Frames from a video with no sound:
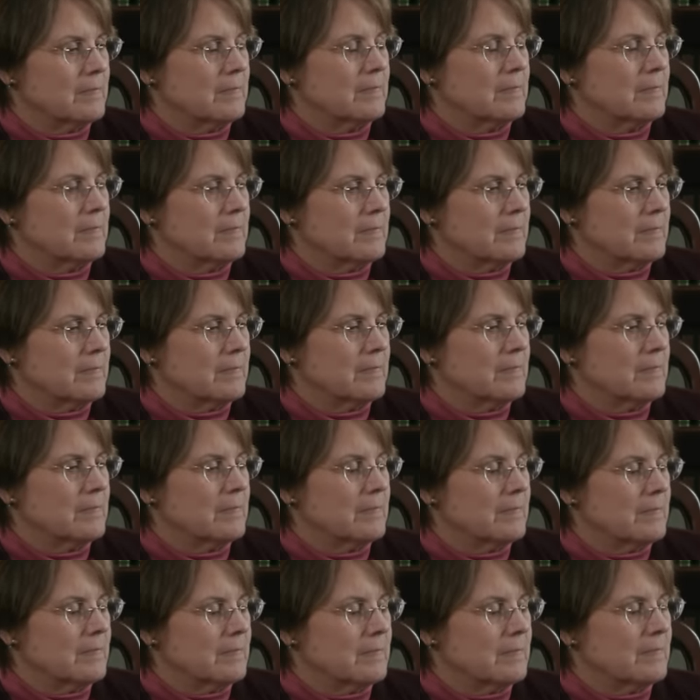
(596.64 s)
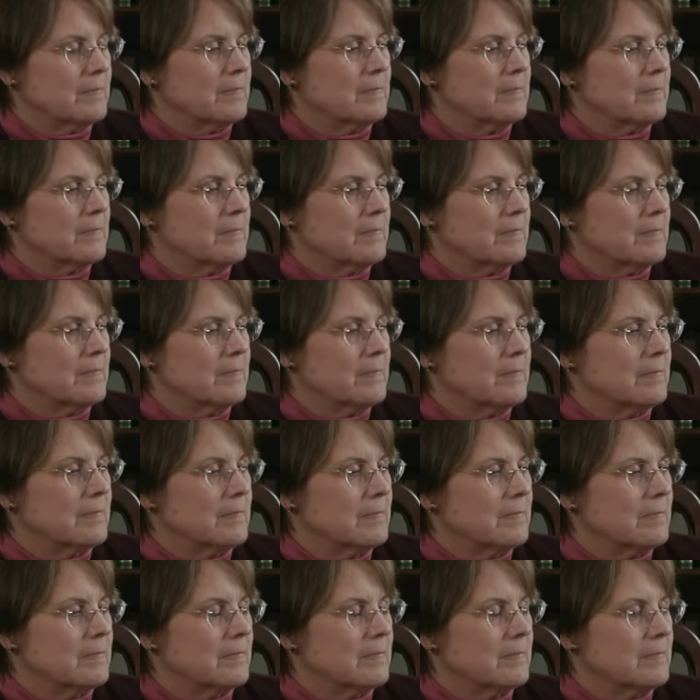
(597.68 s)

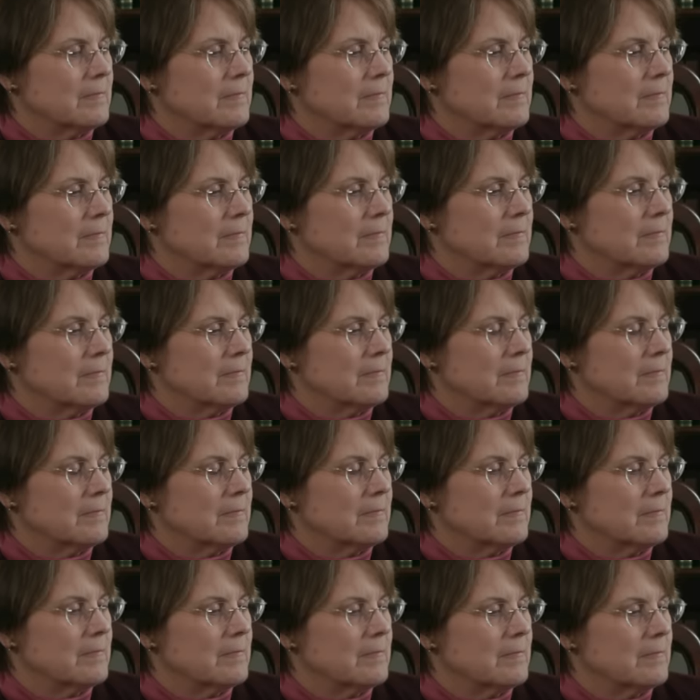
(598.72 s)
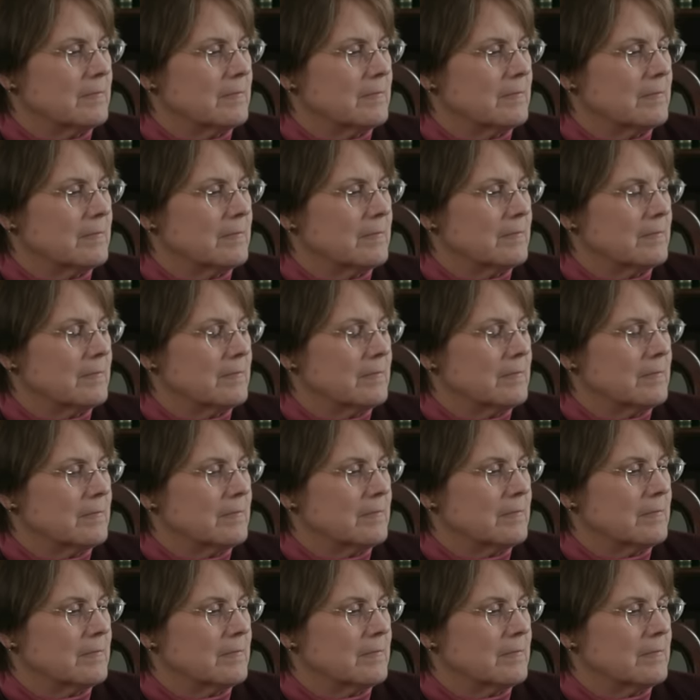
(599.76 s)
No words are spoken by the person on screen.